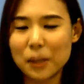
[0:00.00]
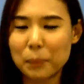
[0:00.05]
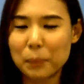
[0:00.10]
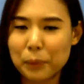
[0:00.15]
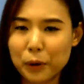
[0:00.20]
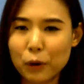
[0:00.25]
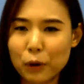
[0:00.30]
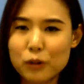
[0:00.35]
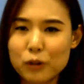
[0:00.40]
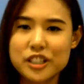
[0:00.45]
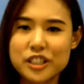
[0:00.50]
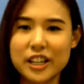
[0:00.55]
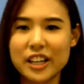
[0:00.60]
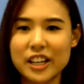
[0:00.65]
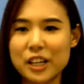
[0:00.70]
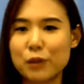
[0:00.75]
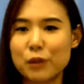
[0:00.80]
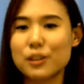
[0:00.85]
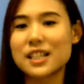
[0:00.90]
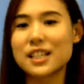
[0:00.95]
the
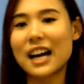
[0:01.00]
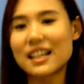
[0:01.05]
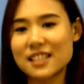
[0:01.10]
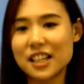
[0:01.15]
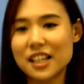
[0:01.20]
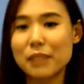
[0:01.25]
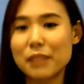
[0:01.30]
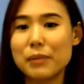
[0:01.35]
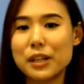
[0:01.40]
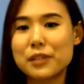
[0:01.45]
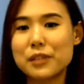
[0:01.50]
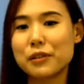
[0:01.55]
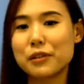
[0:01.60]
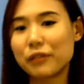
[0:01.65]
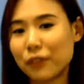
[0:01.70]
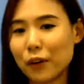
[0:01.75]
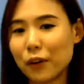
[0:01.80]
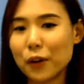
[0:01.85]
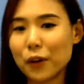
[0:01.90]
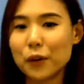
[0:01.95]
approach that he was asking me
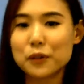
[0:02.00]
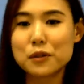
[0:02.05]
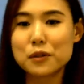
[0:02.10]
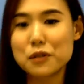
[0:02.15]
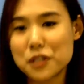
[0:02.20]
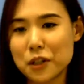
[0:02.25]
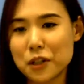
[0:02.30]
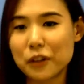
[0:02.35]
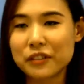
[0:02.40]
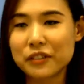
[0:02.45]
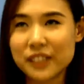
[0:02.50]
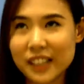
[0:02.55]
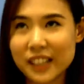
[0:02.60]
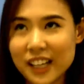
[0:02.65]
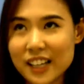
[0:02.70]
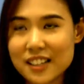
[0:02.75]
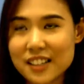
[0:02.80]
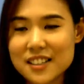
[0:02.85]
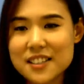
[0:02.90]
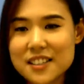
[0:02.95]
to follow to solve
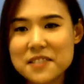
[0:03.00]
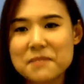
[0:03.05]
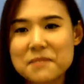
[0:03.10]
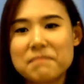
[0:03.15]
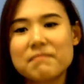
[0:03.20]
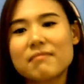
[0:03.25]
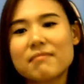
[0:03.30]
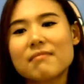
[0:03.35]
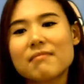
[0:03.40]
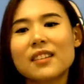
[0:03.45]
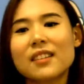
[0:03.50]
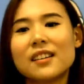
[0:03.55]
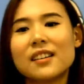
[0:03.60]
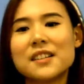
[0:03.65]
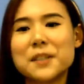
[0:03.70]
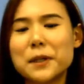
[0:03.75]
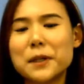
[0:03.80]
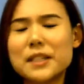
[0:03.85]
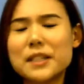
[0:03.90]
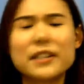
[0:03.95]
the case. So
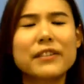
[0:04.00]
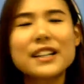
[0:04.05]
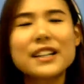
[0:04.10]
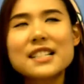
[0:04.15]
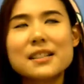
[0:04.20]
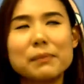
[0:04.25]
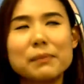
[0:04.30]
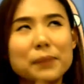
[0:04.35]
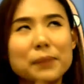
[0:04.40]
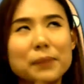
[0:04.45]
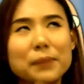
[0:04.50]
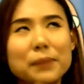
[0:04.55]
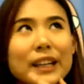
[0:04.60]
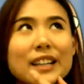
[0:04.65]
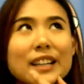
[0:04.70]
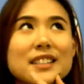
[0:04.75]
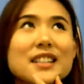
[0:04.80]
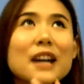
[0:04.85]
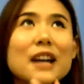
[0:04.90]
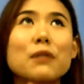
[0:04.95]
it's a very simple
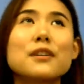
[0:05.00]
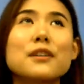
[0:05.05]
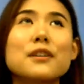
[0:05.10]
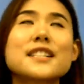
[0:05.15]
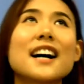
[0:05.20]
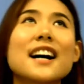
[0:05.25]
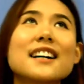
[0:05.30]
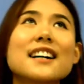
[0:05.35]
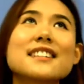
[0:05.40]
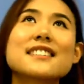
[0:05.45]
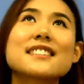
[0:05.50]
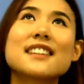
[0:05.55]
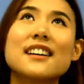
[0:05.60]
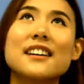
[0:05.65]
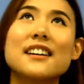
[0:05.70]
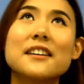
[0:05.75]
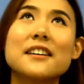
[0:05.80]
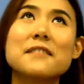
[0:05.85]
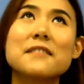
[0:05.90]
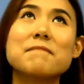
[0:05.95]
case. I was asked,
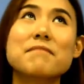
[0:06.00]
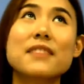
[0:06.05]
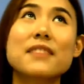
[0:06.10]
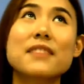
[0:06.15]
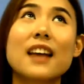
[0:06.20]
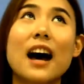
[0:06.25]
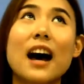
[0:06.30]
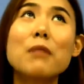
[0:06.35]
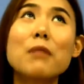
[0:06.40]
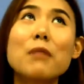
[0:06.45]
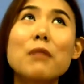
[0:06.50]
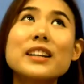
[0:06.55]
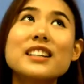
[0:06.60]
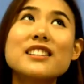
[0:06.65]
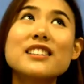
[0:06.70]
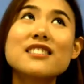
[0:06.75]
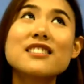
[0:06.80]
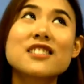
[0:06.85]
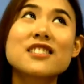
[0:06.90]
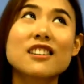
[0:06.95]
how
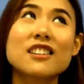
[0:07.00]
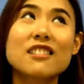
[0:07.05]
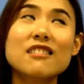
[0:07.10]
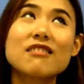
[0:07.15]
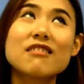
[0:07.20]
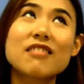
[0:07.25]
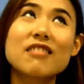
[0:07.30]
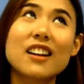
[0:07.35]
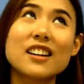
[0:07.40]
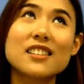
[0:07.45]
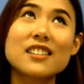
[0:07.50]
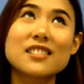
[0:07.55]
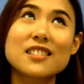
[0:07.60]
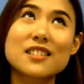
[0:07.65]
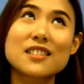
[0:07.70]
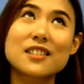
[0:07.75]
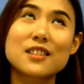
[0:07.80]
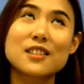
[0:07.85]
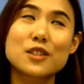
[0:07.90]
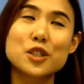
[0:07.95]
many chicken
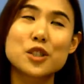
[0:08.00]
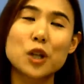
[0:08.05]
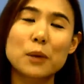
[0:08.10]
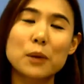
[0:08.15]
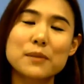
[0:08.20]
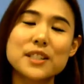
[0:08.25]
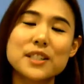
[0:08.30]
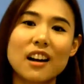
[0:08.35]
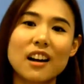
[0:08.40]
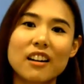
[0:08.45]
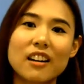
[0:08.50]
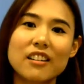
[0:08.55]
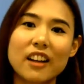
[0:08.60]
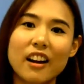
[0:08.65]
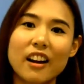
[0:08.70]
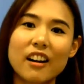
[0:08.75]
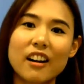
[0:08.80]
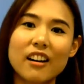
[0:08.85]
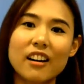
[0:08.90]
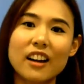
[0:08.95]
rice shops are
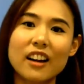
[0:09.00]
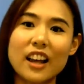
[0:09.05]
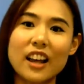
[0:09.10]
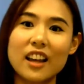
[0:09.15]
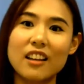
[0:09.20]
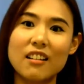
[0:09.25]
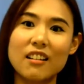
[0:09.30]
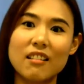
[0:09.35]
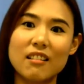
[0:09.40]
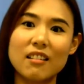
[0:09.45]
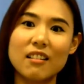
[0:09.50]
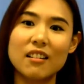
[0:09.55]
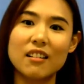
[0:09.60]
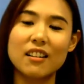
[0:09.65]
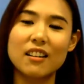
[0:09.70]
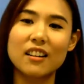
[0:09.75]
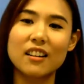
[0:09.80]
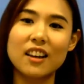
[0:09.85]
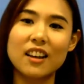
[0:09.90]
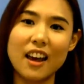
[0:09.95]
there in
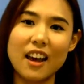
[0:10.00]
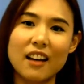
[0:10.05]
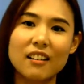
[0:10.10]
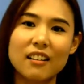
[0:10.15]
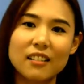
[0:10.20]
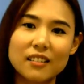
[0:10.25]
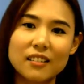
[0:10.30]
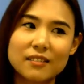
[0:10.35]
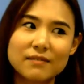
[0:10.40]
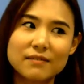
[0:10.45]
KL?